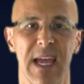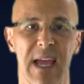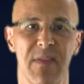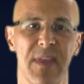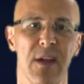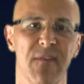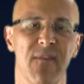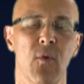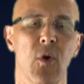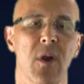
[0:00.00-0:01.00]
And
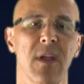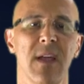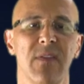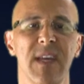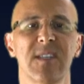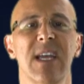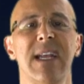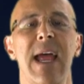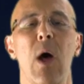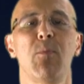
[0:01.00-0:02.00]
therefore, this can
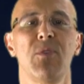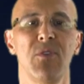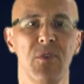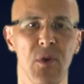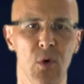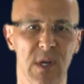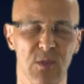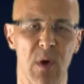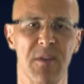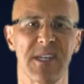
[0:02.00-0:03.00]
help you as
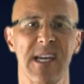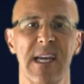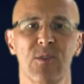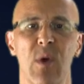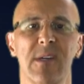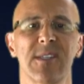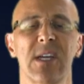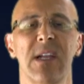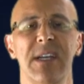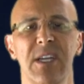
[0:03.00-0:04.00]
well, as well as a
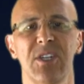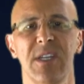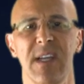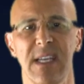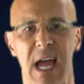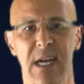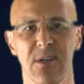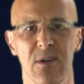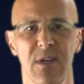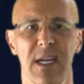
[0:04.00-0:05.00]
clinician, the
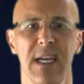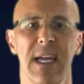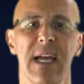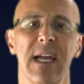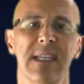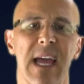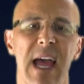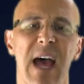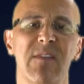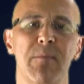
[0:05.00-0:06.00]
doctor, to
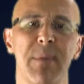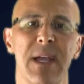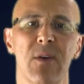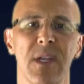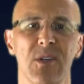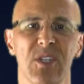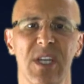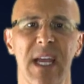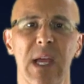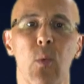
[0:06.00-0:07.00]
have a better
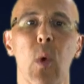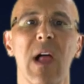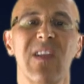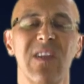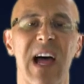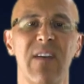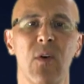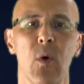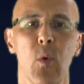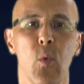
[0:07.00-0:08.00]
understanding what
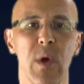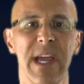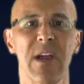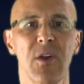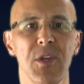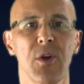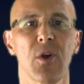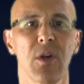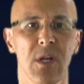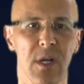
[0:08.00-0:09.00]
level, where
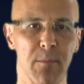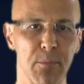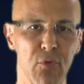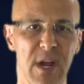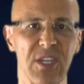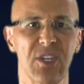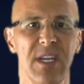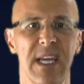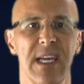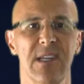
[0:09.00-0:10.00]
your compression
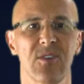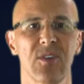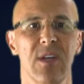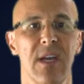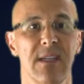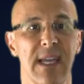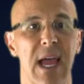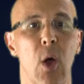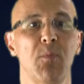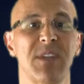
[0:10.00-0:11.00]
is to
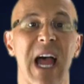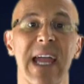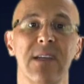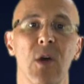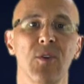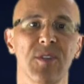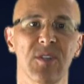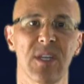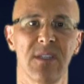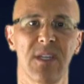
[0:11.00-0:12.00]
help diagnose
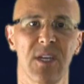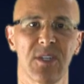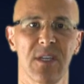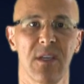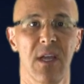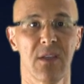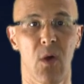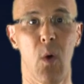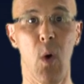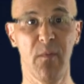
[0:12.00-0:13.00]
this condition,
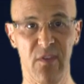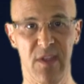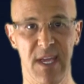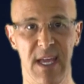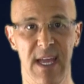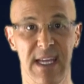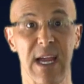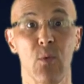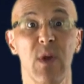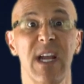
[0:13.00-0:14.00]
to hopefully
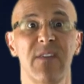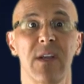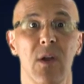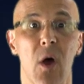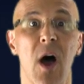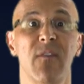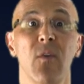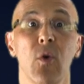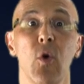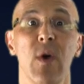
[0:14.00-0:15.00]
get rid of it
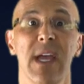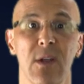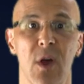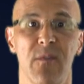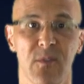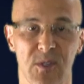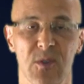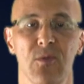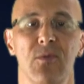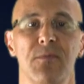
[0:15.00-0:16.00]
awful quick and awful
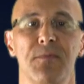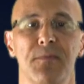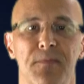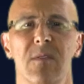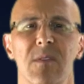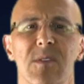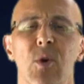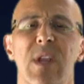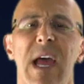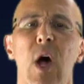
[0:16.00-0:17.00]
soon.
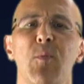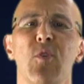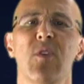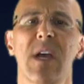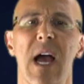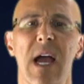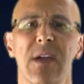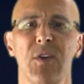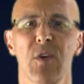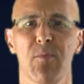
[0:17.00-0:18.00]
So to help you
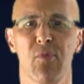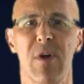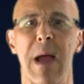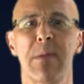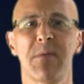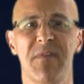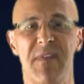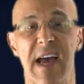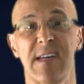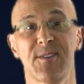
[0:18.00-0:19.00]
conquer your problem
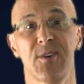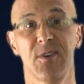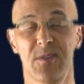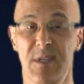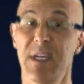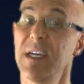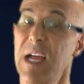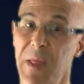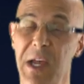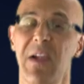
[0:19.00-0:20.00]
faster,
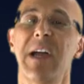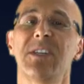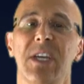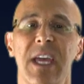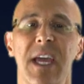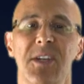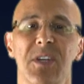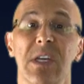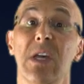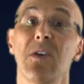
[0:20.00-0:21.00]
a little
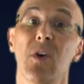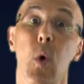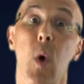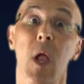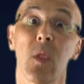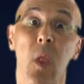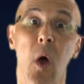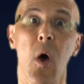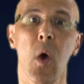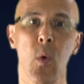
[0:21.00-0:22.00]
education can go a
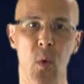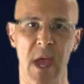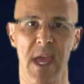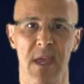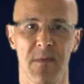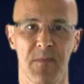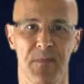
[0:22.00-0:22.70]
long way.